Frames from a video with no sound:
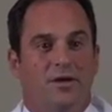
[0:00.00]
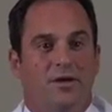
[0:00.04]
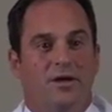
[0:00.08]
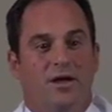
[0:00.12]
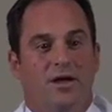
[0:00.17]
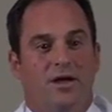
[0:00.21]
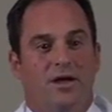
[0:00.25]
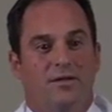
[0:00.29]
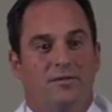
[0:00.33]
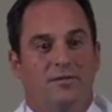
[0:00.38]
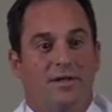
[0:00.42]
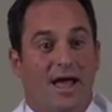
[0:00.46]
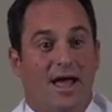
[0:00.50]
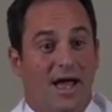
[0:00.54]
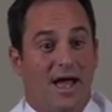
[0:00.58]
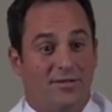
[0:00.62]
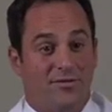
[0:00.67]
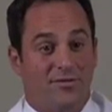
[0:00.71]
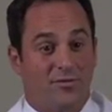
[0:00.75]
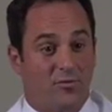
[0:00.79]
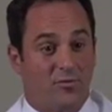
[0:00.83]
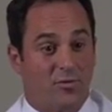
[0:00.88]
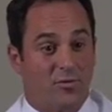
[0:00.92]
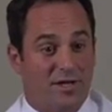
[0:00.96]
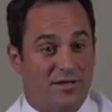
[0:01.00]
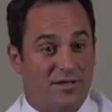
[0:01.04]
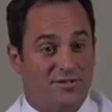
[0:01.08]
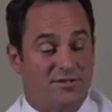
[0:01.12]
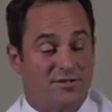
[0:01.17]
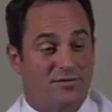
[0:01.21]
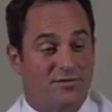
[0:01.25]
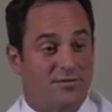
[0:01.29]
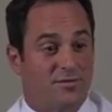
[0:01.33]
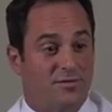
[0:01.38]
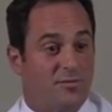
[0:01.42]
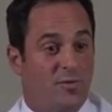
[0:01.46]
At the
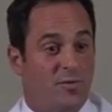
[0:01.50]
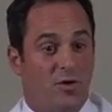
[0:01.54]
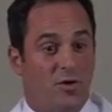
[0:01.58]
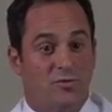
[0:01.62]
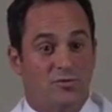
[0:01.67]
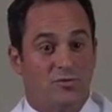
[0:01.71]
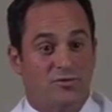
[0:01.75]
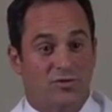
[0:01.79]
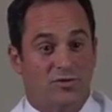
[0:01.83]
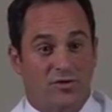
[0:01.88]
wrist, the bones,